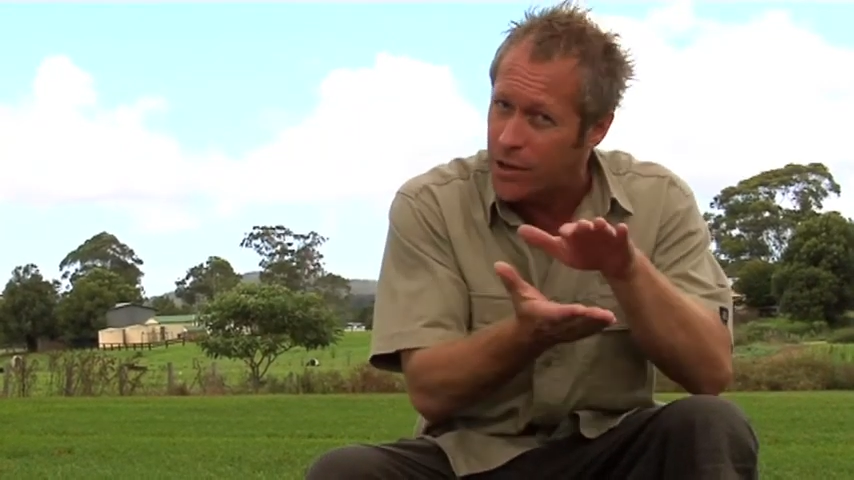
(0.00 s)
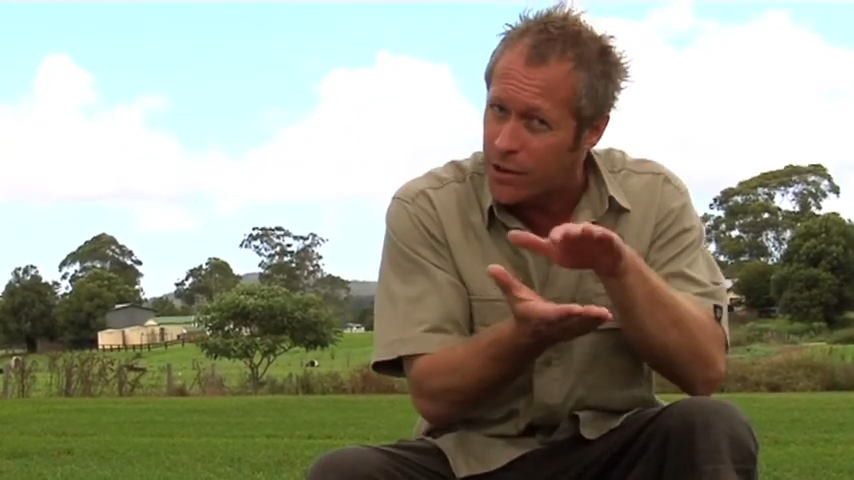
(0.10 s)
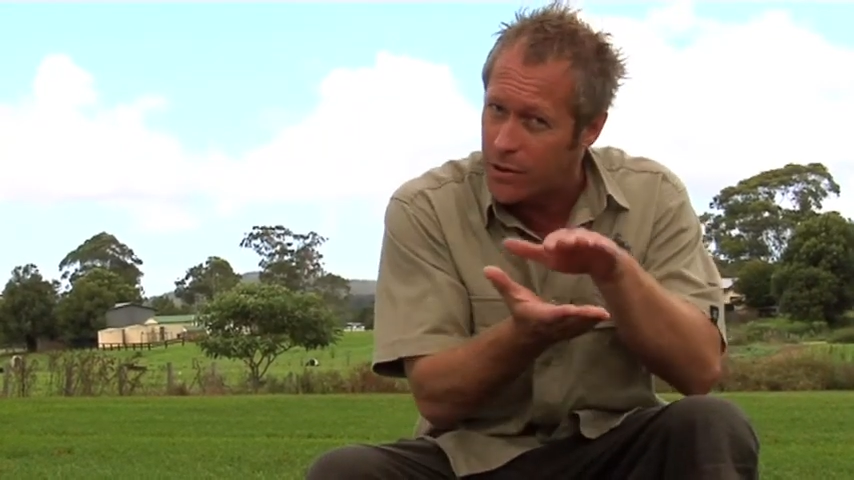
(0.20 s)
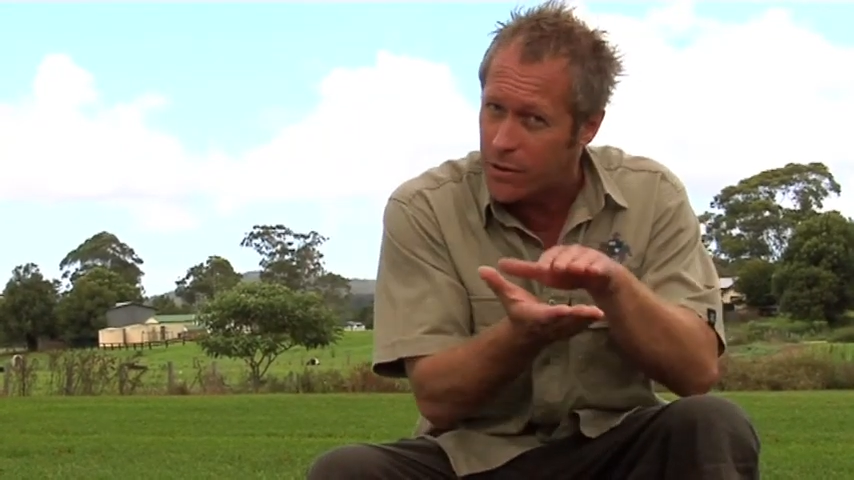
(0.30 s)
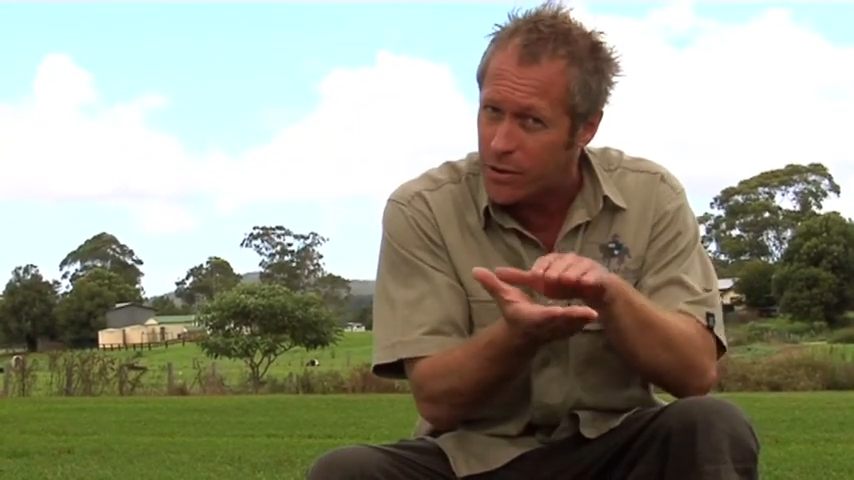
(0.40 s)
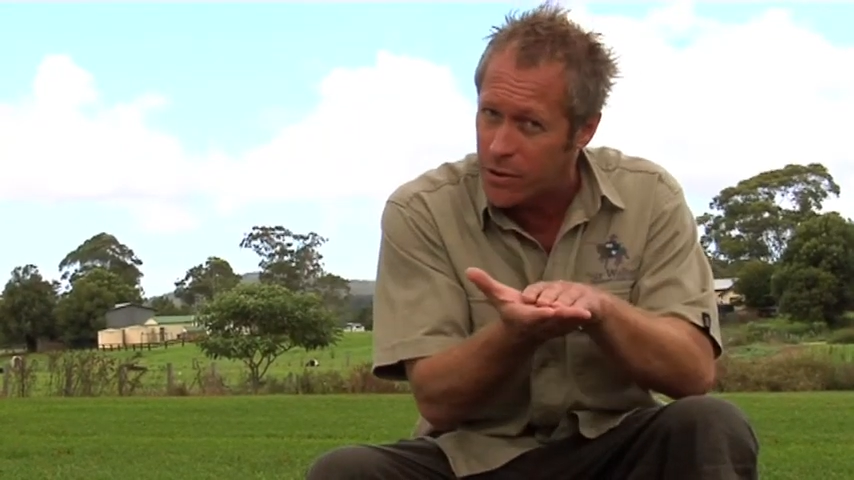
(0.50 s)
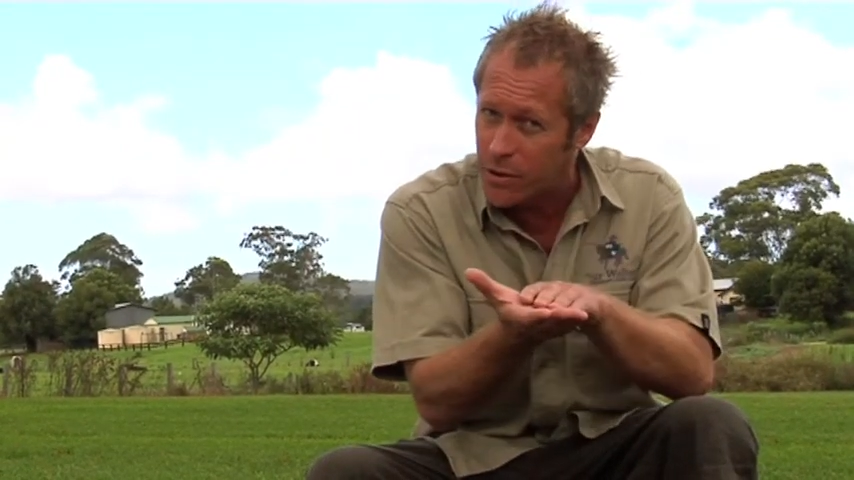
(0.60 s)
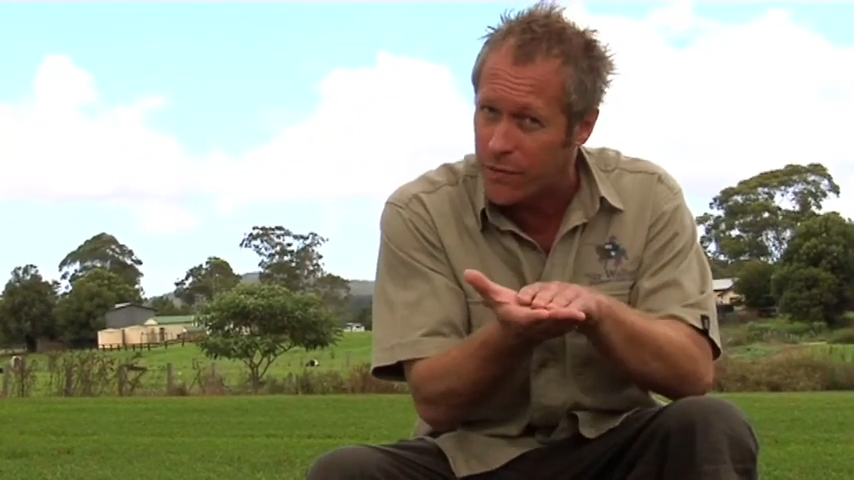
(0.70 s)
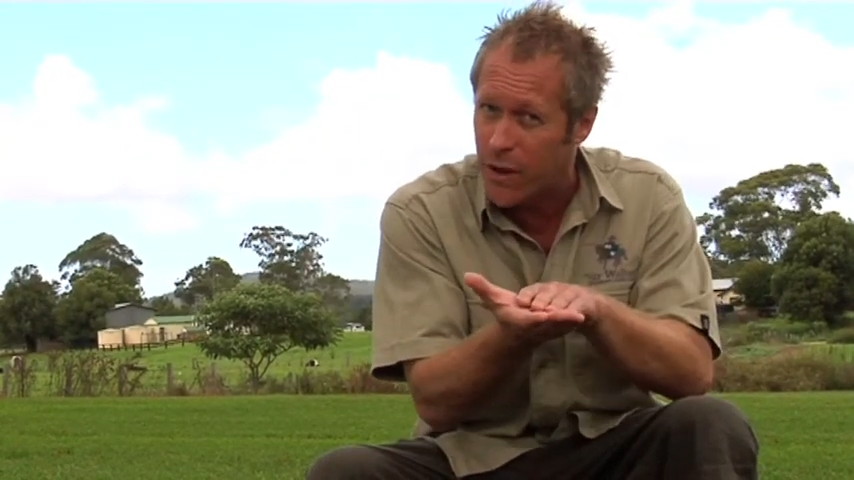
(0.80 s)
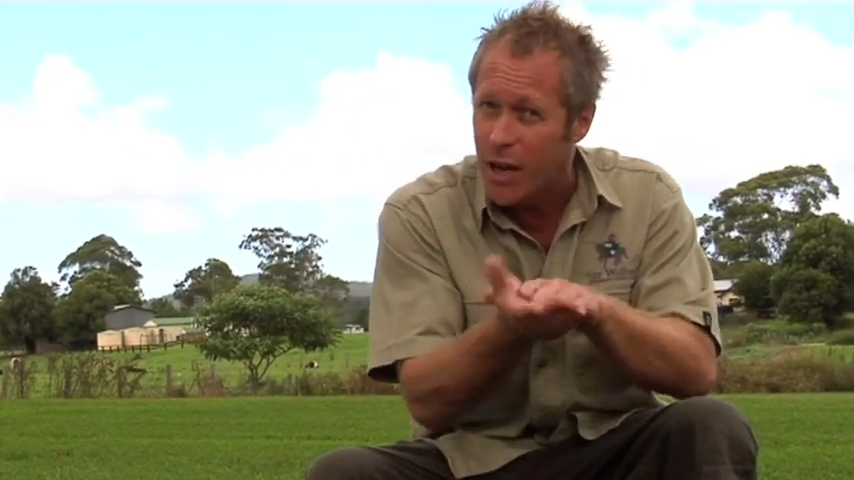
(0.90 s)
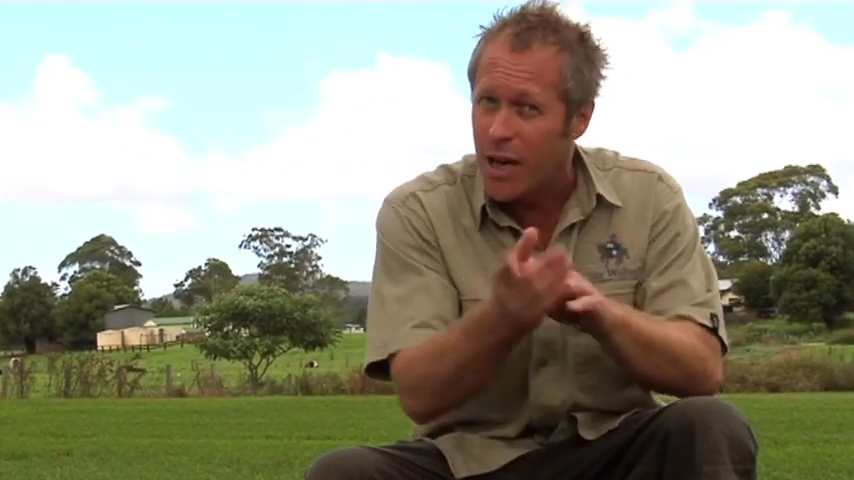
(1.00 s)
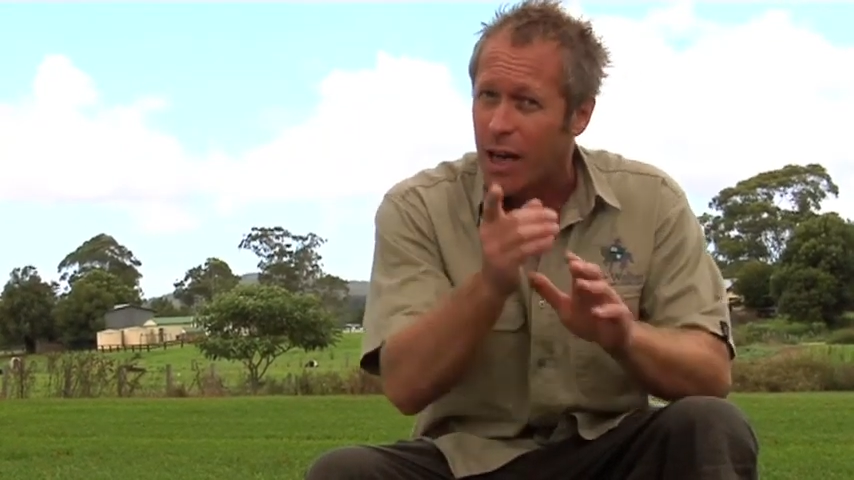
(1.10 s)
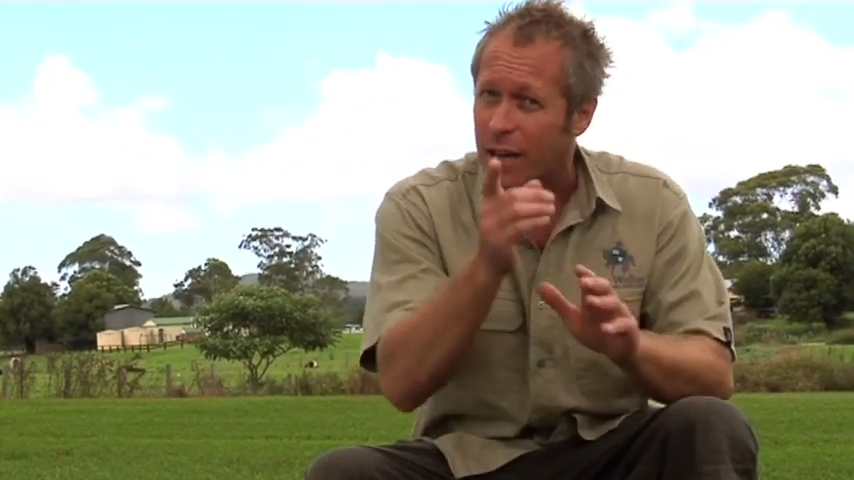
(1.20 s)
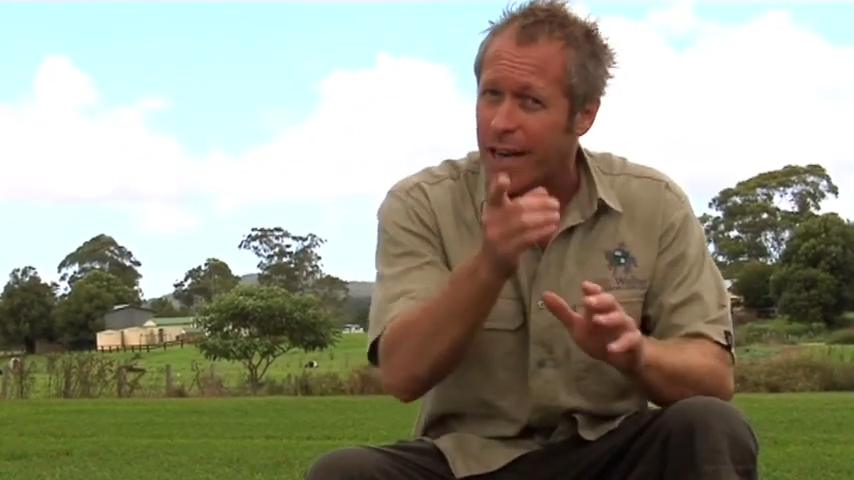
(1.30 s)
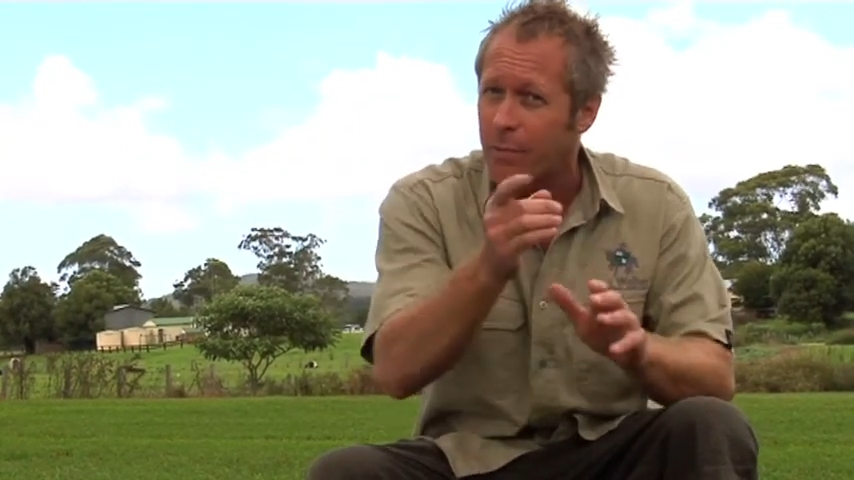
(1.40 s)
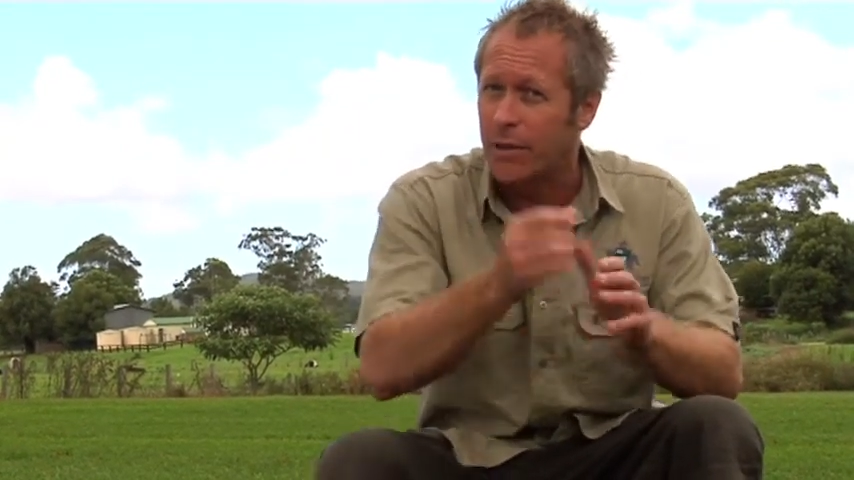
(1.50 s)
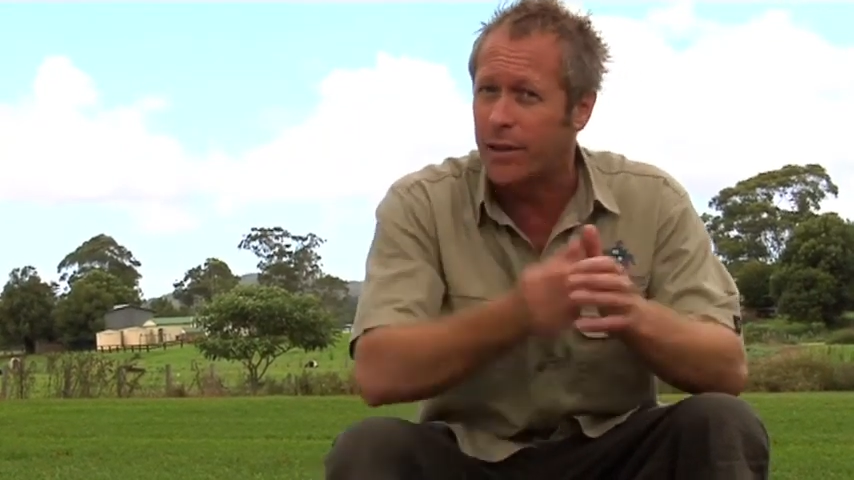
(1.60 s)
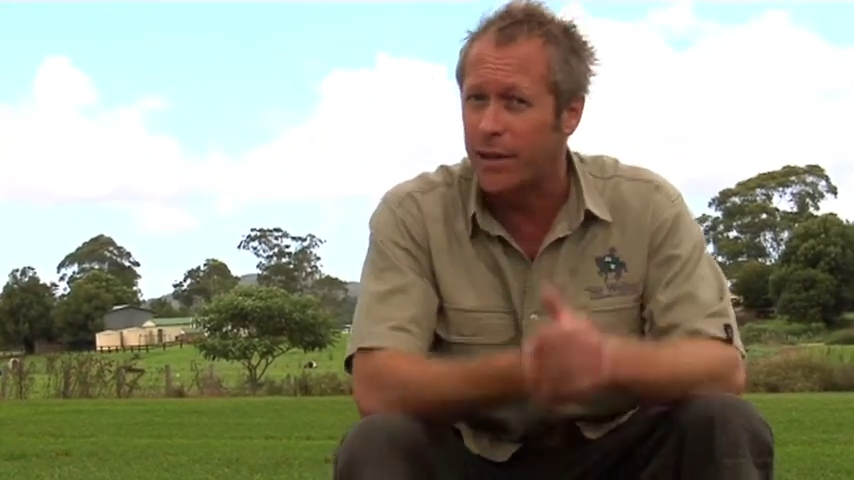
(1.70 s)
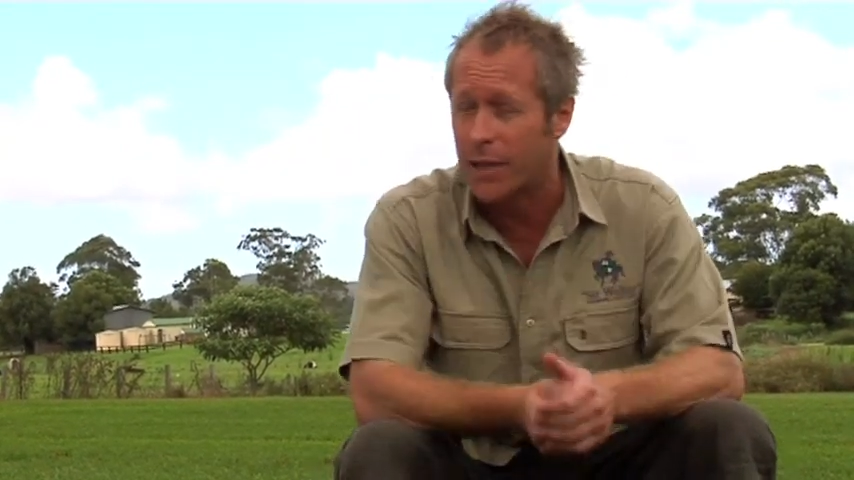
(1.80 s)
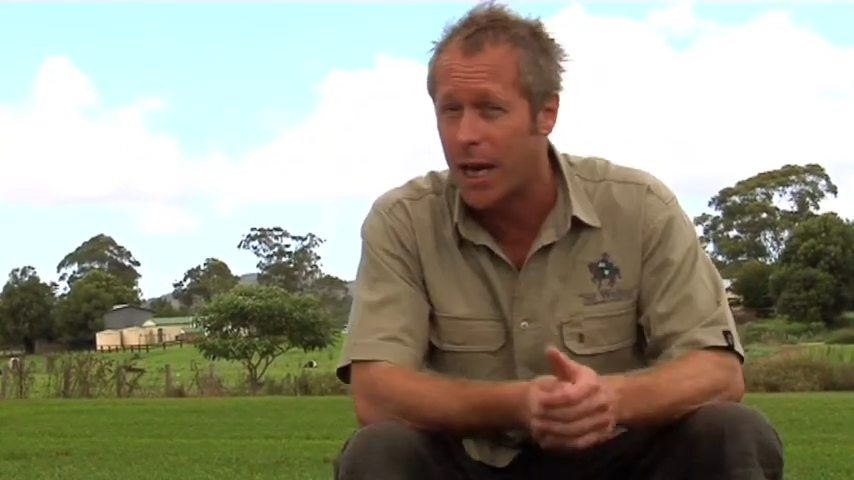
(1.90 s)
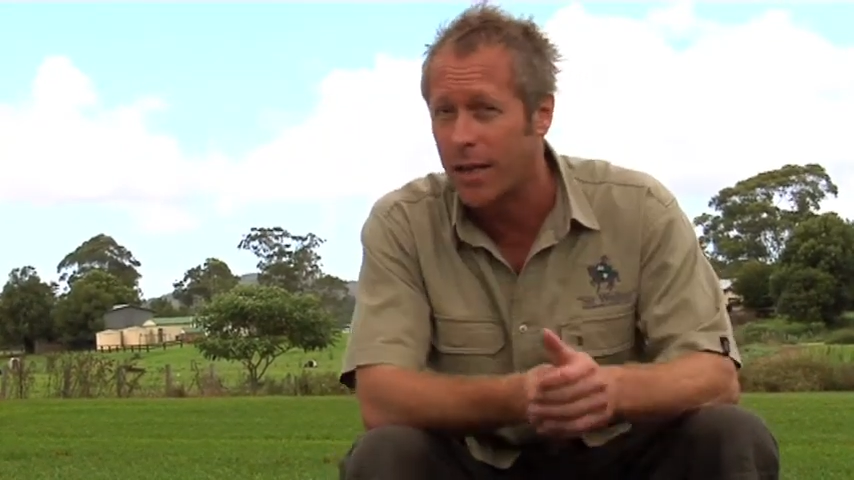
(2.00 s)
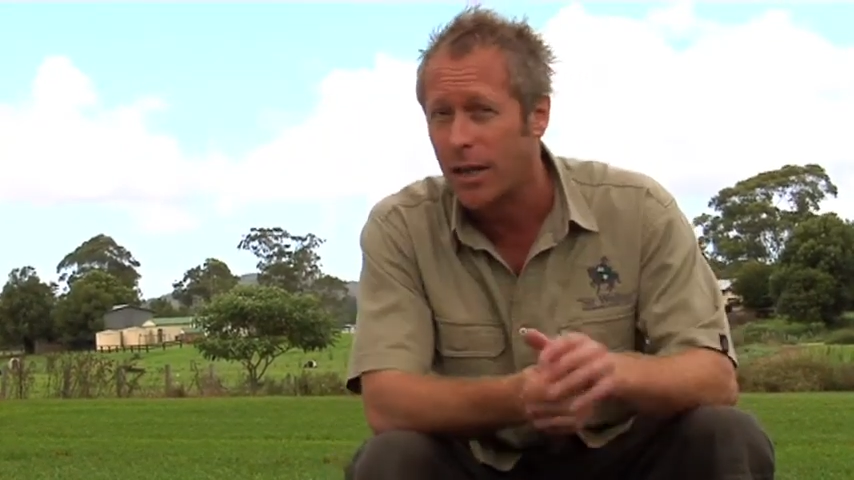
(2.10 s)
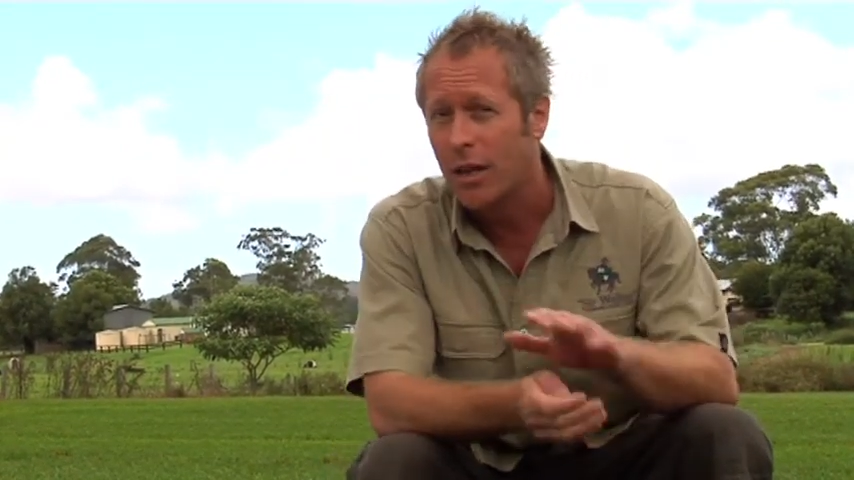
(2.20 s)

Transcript: into the turf, and that will indicate